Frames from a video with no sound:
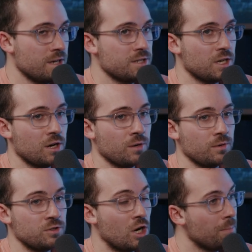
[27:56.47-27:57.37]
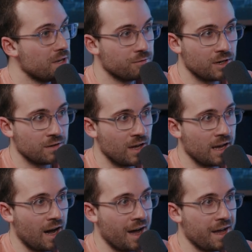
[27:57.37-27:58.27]
So don't be afraid of
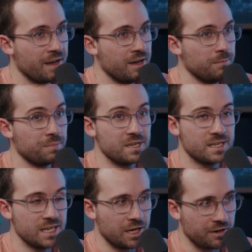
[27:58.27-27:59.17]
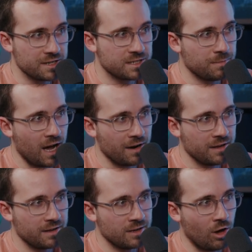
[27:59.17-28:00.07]
AI. Be curious about
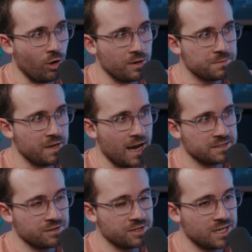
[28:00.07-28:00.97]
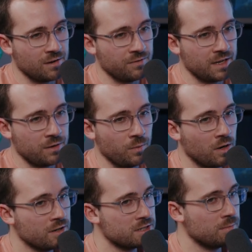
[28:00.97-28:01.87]
it and always be asking yourself, like,
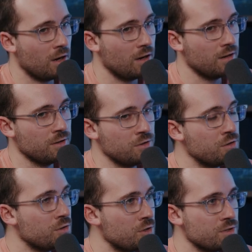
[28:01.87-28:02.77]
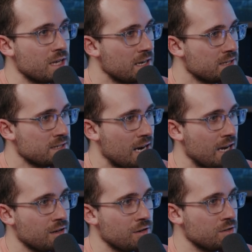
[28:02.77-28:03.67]
what are some new use cases that
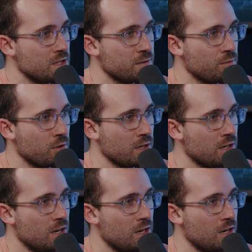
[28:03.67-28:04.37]
I could use this for?